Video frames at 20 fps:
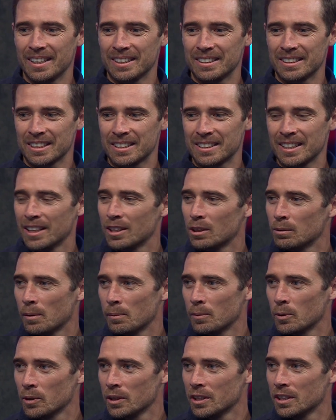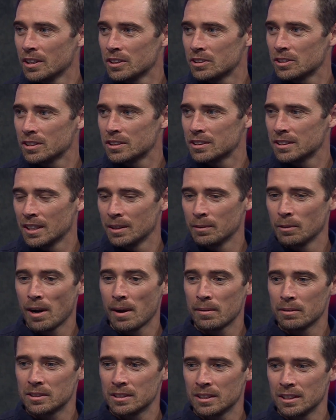Just that little bit more interesting, and we're
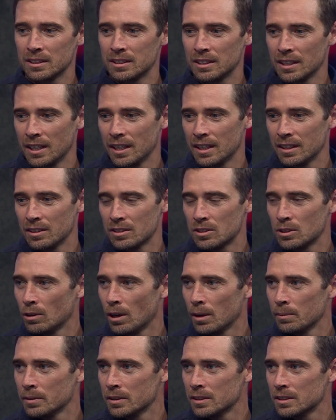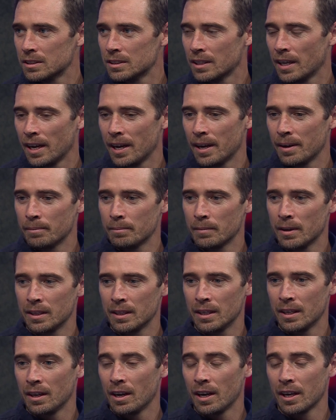able to get the 2 openers. And
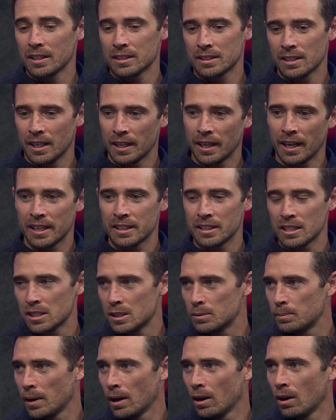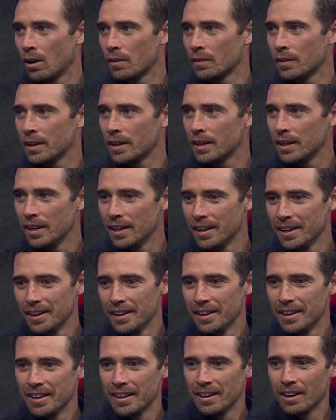then, like I say, KJ's spell on
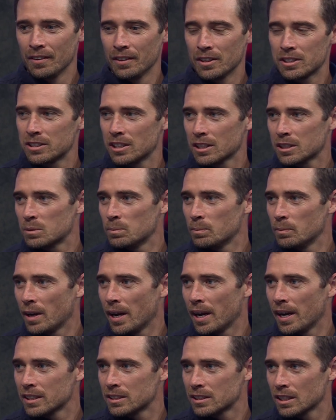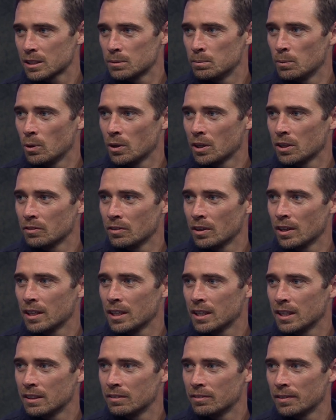the sixth morning
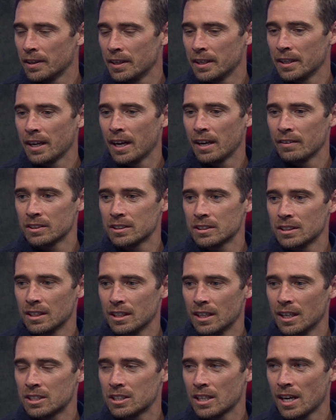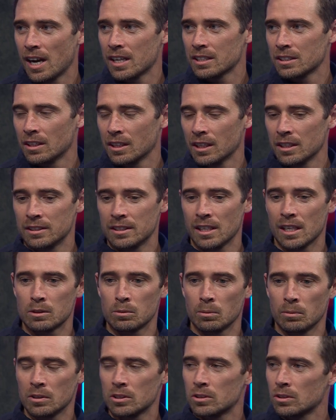really gave us a chance, and I guess that's
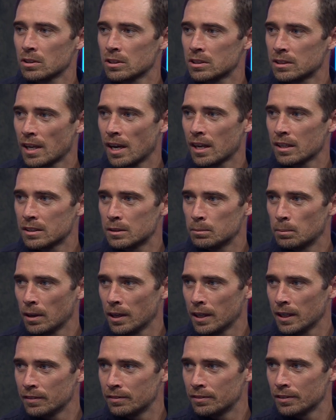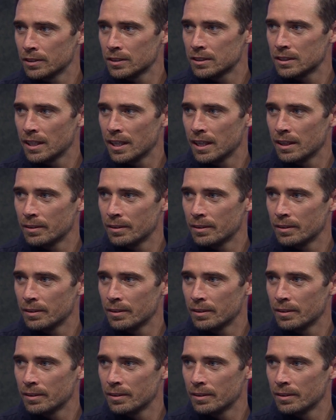when we sort of started to believe, was that